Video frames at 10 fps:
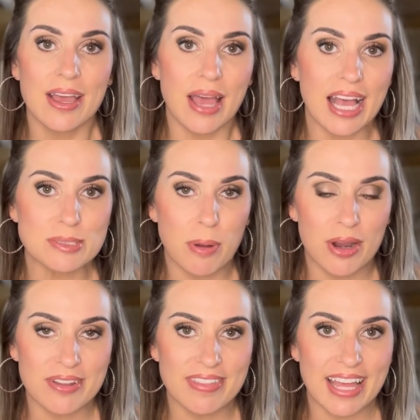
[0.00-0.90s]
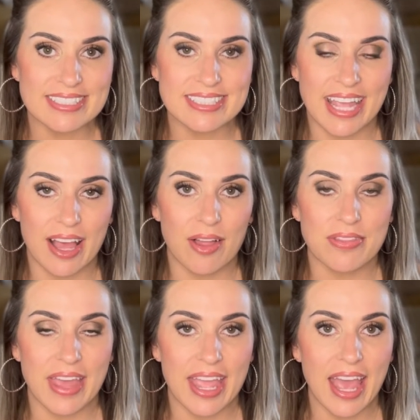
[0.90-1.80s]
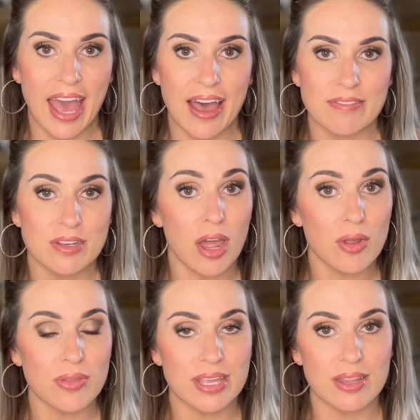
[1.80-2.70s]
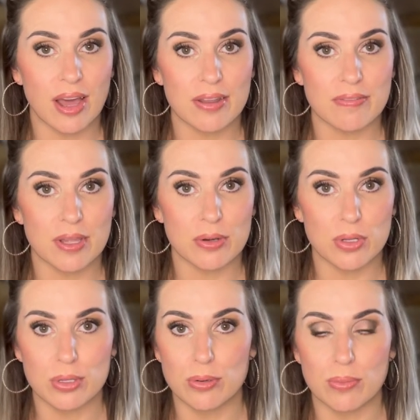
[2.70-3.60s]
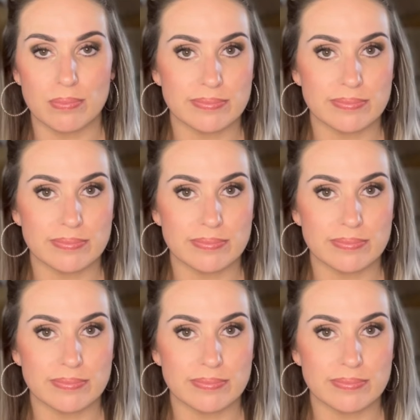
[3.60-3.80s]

As part of that sale, they have not only a lot of their new